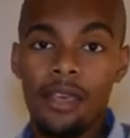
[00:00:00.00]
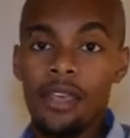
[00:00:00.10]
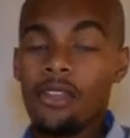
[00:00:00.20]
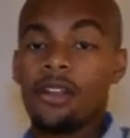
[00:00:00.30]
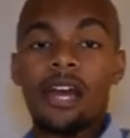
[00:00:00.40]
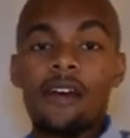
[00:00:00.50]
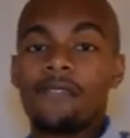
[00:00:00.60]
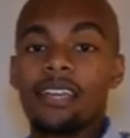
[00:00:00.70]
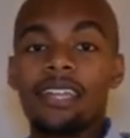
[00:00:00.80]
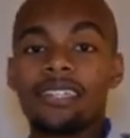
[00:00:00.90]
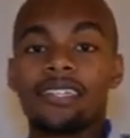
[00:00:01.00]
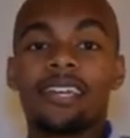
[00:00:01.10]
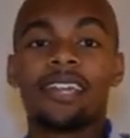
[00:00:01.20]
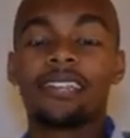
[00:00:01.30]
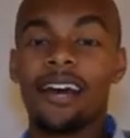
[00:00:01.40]
You're going to have to get sick
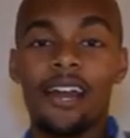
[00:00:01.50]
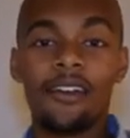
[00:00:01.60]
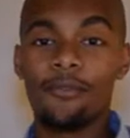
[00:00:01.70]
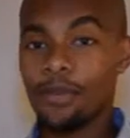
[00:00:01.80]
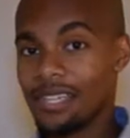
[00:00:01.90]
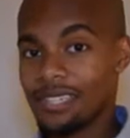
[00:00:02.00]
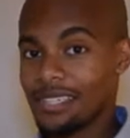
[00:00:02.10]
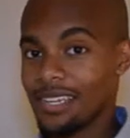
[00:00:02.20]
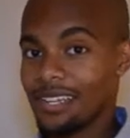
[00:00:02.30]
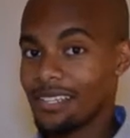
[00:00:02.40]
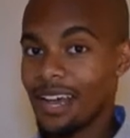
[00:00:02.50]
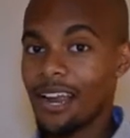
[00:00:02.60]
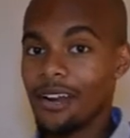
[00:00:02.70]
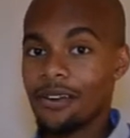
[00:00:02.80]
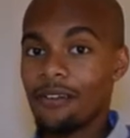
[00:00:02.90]
and tired of being sick and
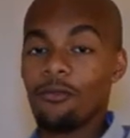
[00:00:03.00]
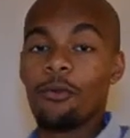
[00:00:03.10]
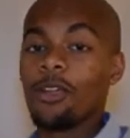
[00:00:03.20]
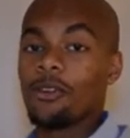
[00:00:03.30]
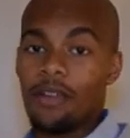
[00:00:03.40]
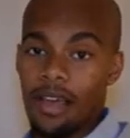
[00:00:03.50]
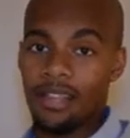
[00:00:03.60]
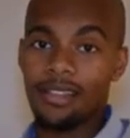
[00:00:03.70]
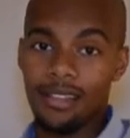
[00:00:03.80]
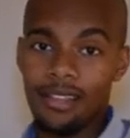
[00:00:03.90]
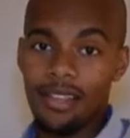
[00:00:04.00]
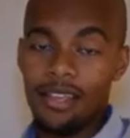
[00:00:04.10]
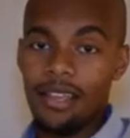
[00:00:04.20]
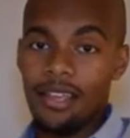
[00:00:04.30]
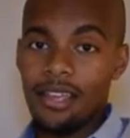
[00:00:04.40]
tired of where you're at.
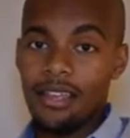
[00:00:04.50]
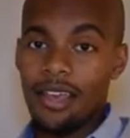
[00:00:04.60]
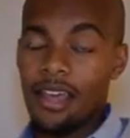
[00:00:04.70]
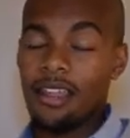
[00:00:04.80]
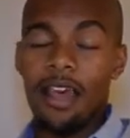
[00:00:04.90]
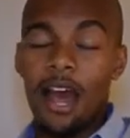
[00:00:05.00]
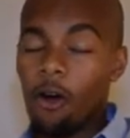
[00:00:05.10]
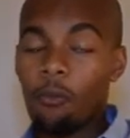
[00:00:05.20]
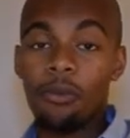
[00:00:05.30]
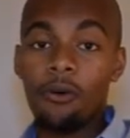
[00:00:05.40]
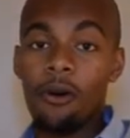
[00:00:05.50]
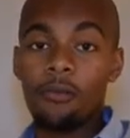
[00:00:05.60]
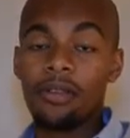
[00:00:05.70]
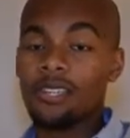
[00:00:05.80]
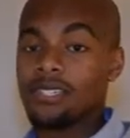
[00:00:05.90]
And I hope you are,
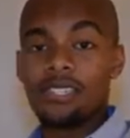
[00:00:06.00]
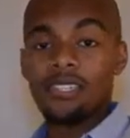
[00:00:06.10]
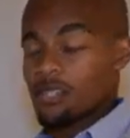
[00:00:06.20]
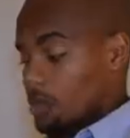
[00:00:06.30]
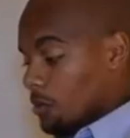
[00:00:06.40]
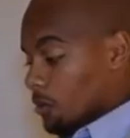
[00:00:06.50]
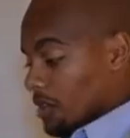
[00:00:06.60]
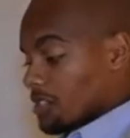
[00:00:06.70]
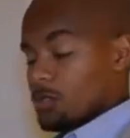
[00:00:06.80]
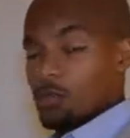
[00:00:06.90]
because this is